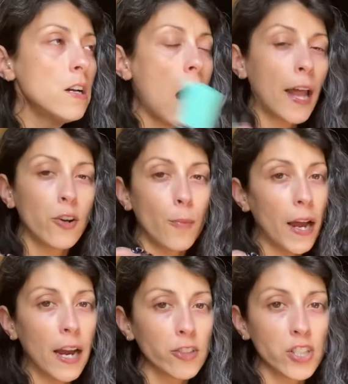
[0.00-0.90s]
I don't know, my
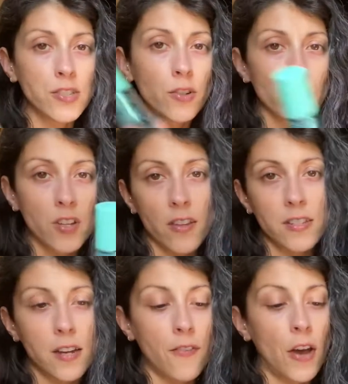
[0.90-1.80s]
hairdresser knows all the
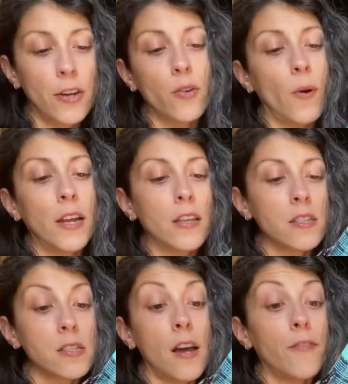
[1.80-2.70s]
stuff. I don't know any of the
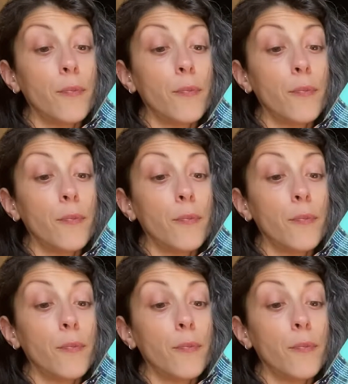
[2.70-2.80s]
stuff.